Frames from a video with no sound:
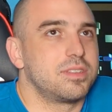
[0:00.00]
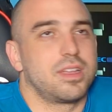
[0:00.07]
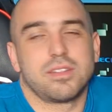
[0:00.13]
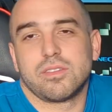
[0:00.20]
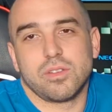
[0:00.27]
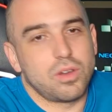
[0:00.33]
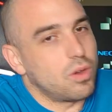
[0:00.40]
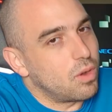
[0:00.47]

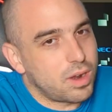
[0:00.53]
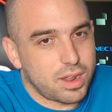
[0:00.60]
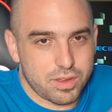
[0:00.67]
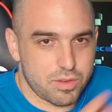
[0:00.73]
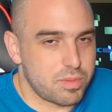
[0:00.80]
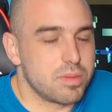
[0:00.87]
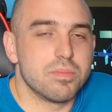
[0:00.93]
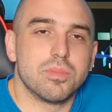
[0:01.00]
that's all I
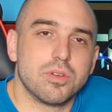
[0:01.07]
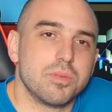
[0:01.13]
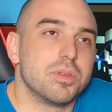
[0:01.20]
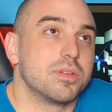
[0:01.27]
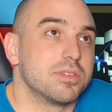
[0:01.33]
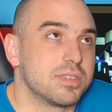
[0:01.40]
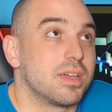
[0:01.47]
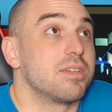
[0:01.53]
remember,
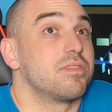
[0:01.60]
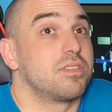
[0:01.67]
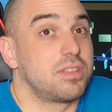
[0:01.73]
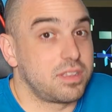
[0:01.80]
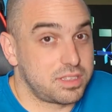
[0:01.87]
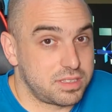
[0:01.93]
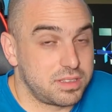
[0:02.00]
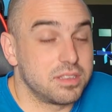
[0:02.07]
because I've
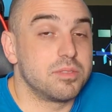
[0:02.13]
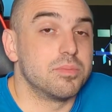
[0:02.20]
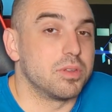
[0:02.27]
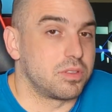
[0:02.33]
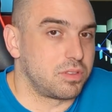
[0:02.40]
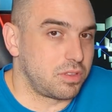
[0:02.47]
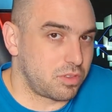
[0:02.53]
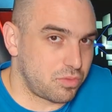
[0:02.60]
tested
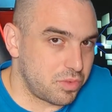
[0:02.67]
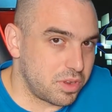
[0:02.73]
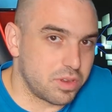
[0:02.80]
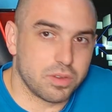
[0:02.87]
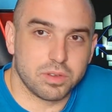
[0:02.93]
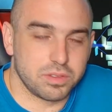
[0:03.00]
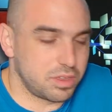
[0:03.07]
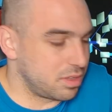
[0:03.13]
but not
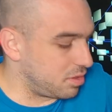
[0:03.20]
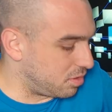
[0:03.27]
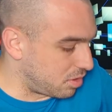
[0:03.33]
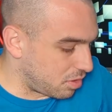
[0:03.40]
recording,